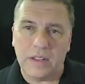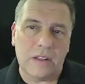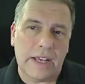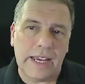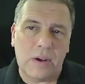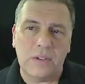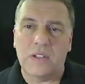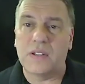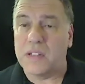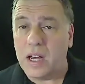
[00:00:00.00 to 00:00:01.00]
the layout
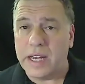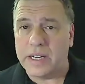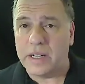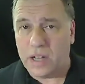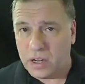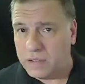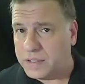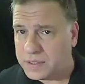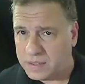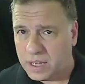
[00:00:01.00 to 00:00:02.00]
design of
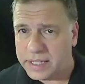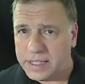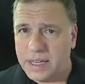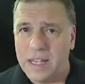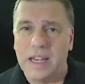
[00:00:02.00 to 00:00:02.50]
a slide